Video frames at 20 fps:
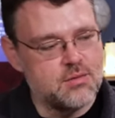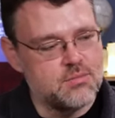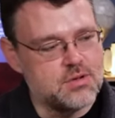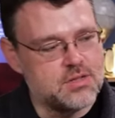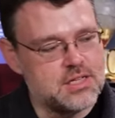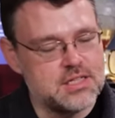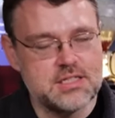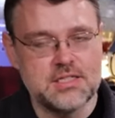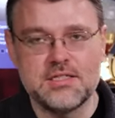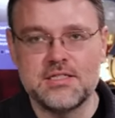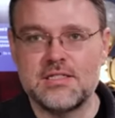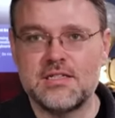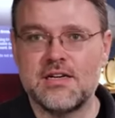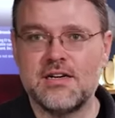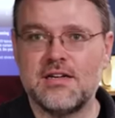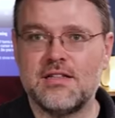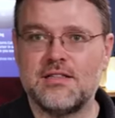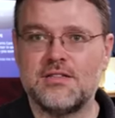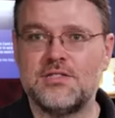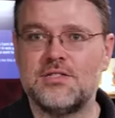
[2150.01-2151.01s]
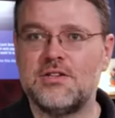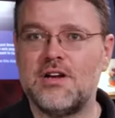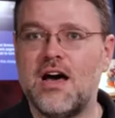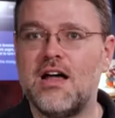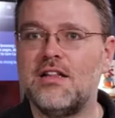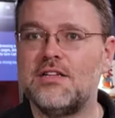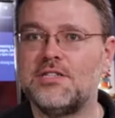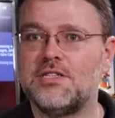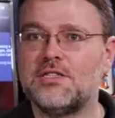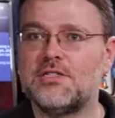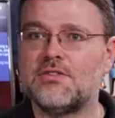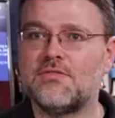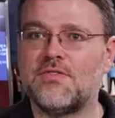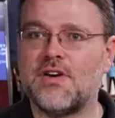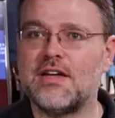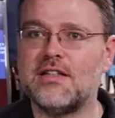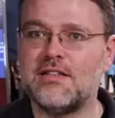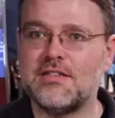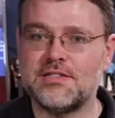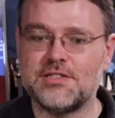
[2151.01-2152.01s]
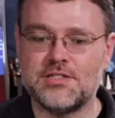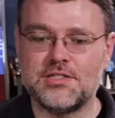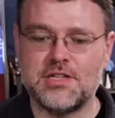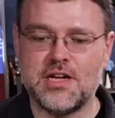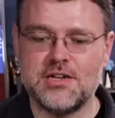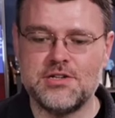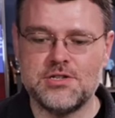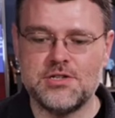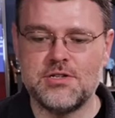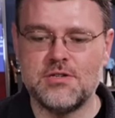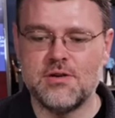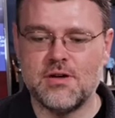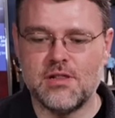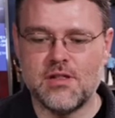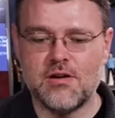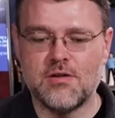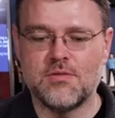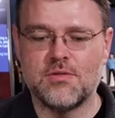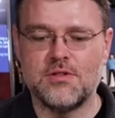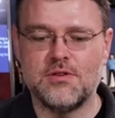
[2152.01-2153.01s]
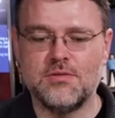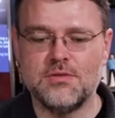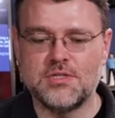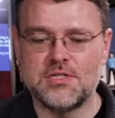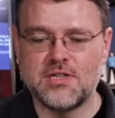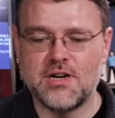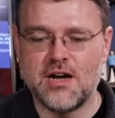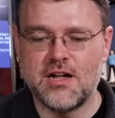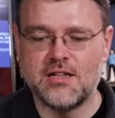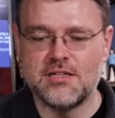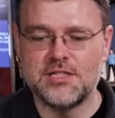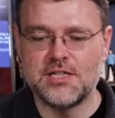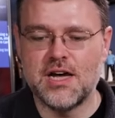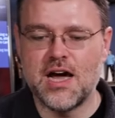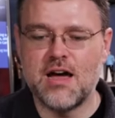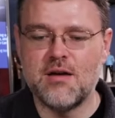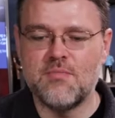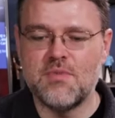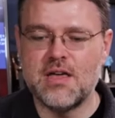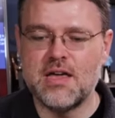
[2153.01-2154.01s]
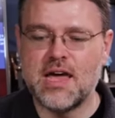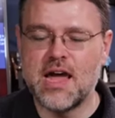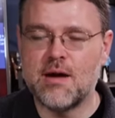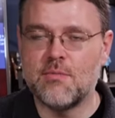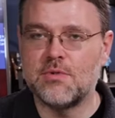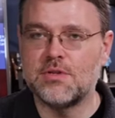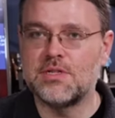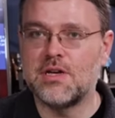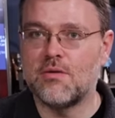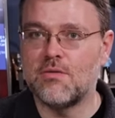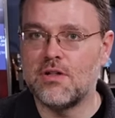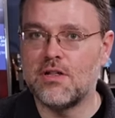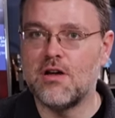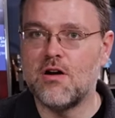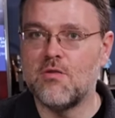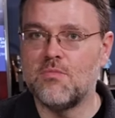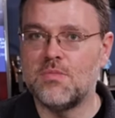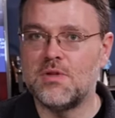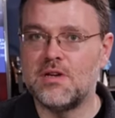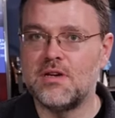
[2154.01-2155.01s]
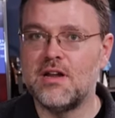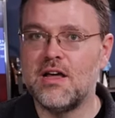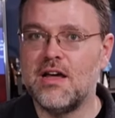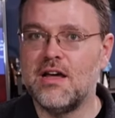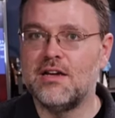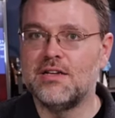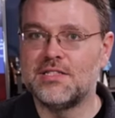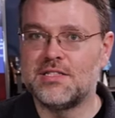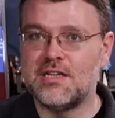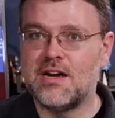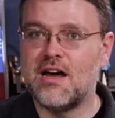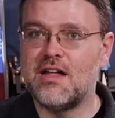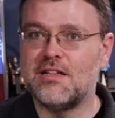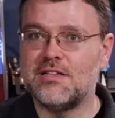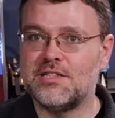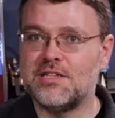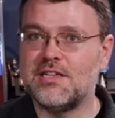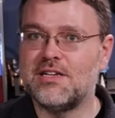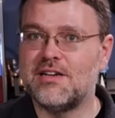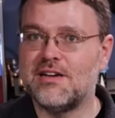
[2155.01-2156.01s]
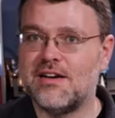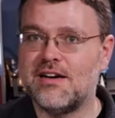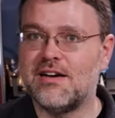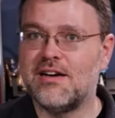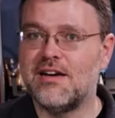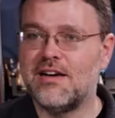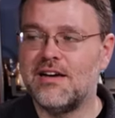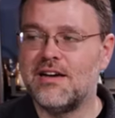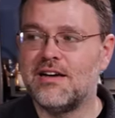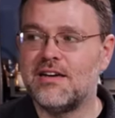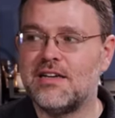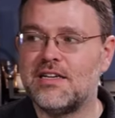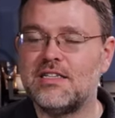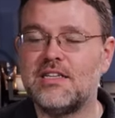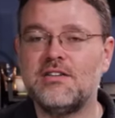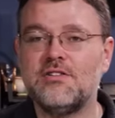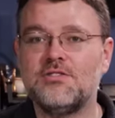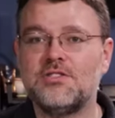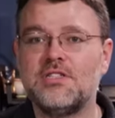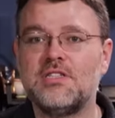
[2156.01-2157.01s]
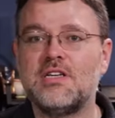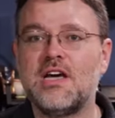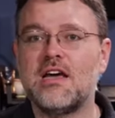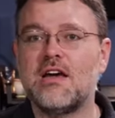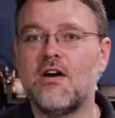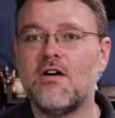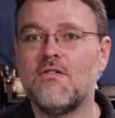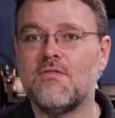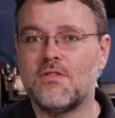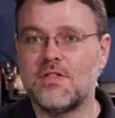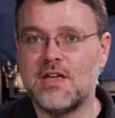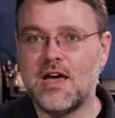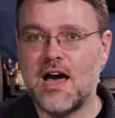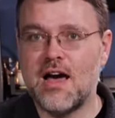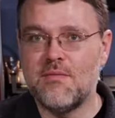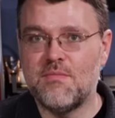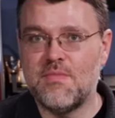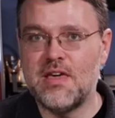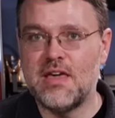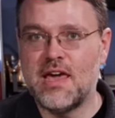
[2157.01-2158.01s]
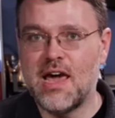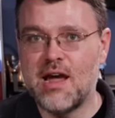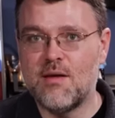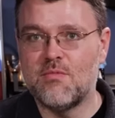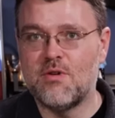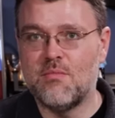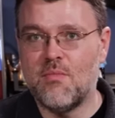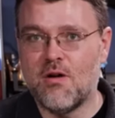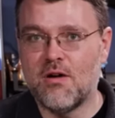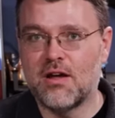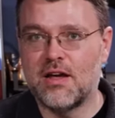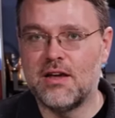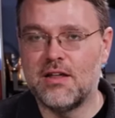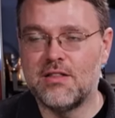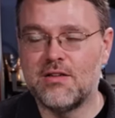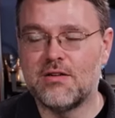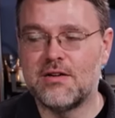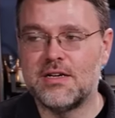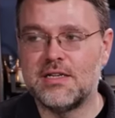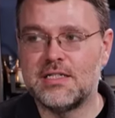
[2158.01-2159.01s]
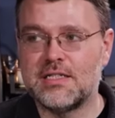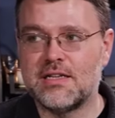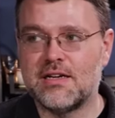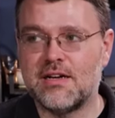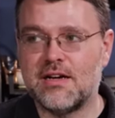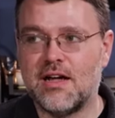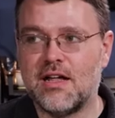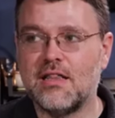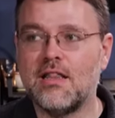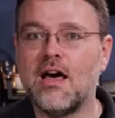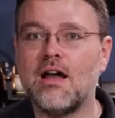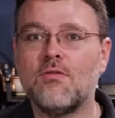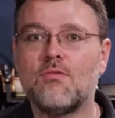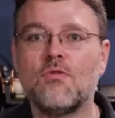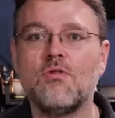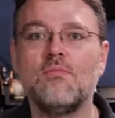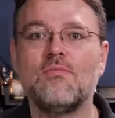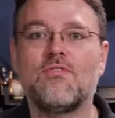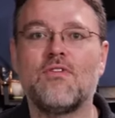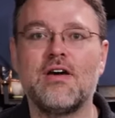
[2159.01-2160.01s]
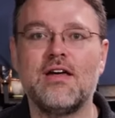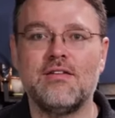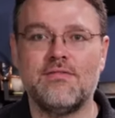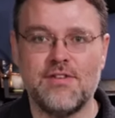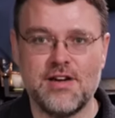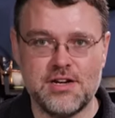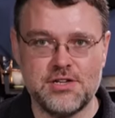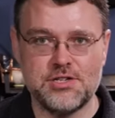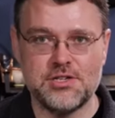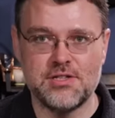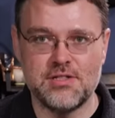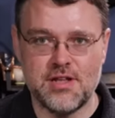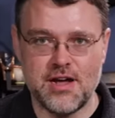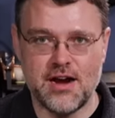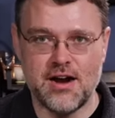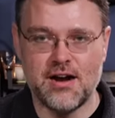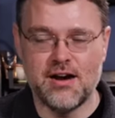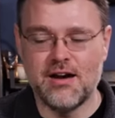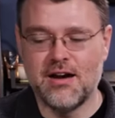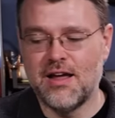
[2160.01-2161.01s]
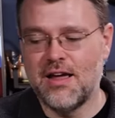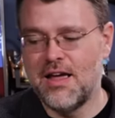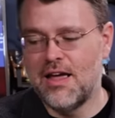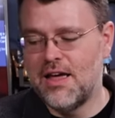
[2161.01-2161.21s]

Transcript: But this is uh, the Synology surveillance station, along with the new Synology IP cameras. I really hope that Synology uh, continues to take over the IP camera market. There is uh, a lot of room for innovation there.